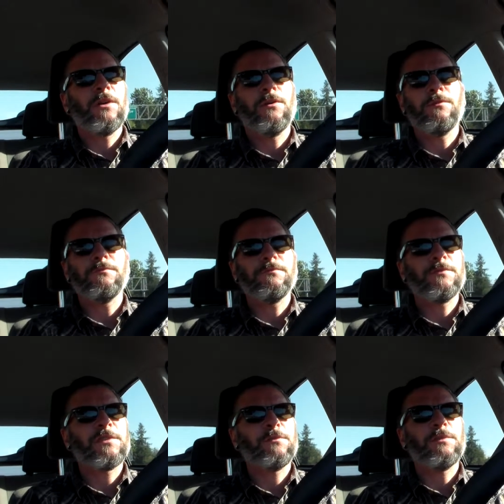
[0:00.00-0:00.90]
So
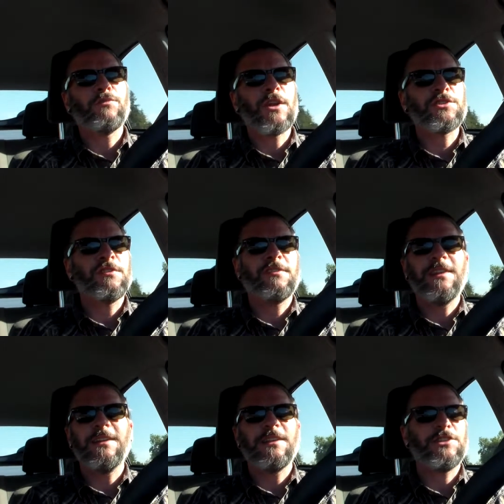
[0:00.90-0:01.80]
some impressions
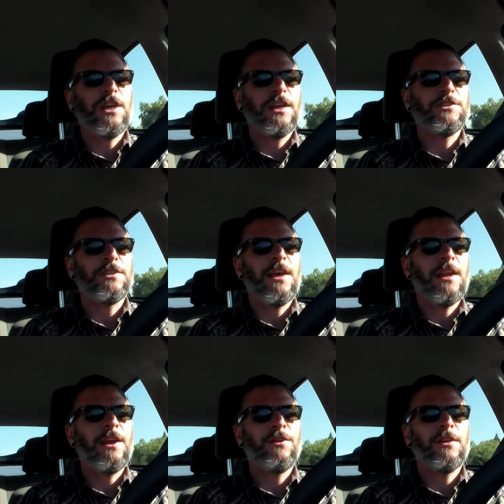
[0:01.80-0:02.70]
needed to change in
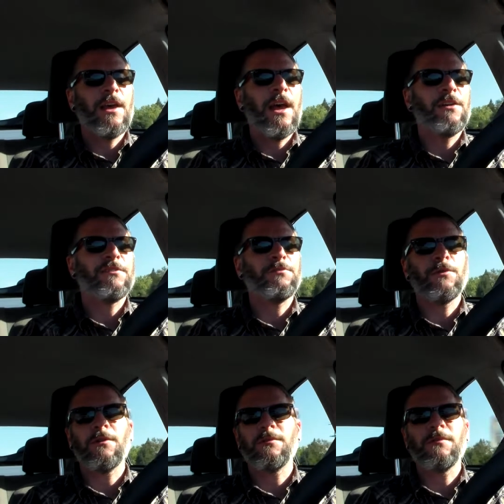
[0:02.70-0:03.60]
that area of the house.
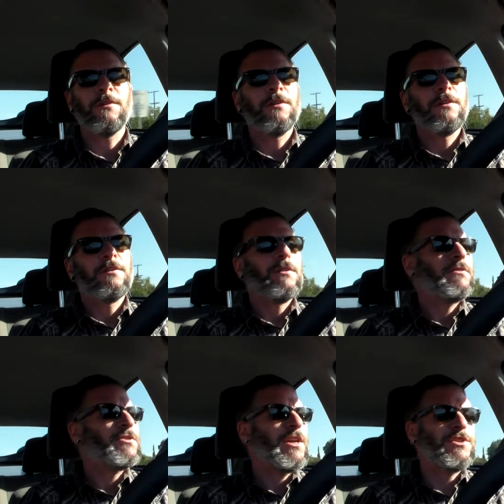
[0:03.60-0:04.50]
We're
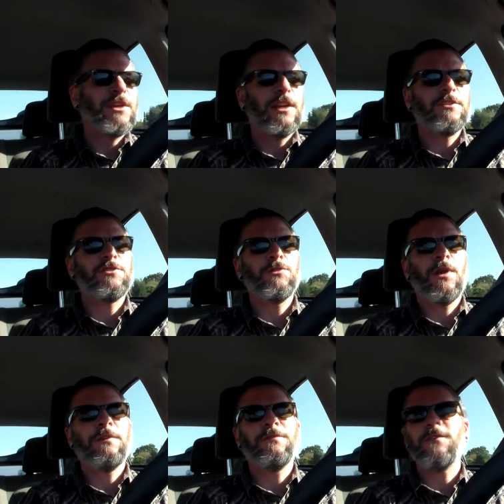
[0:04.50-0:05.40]
changing it into
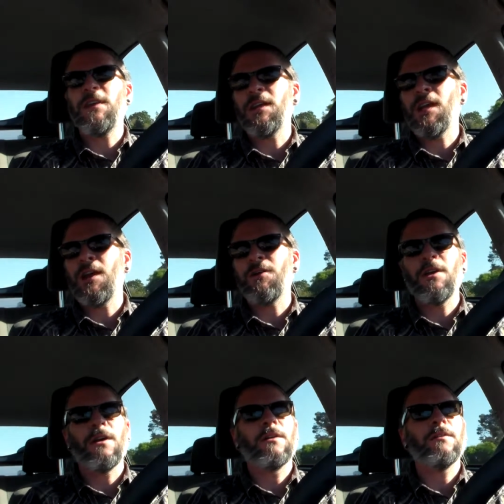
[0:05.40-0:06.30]
a feeding
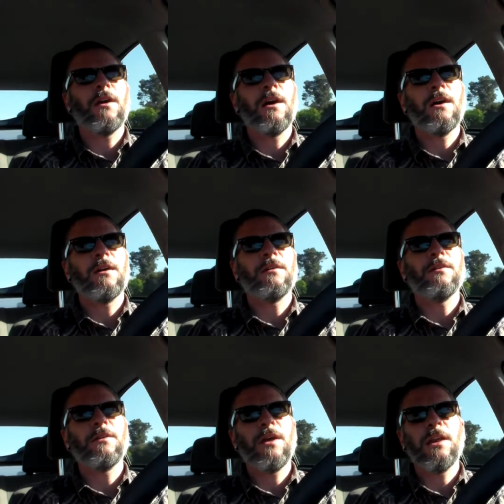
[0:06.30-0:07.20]
area,
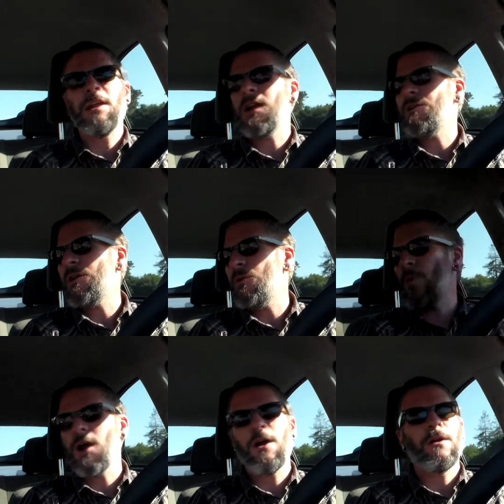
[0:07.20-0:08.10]
and an area
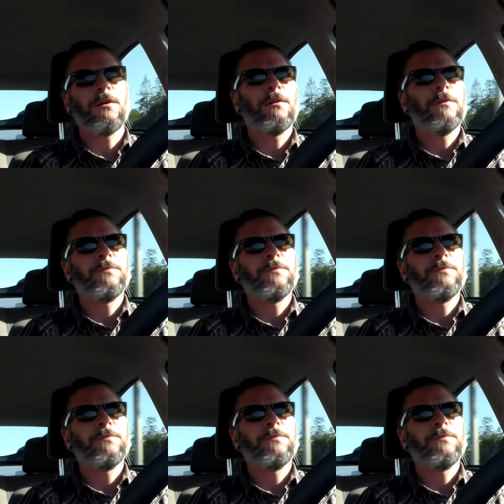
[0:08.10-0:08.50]
where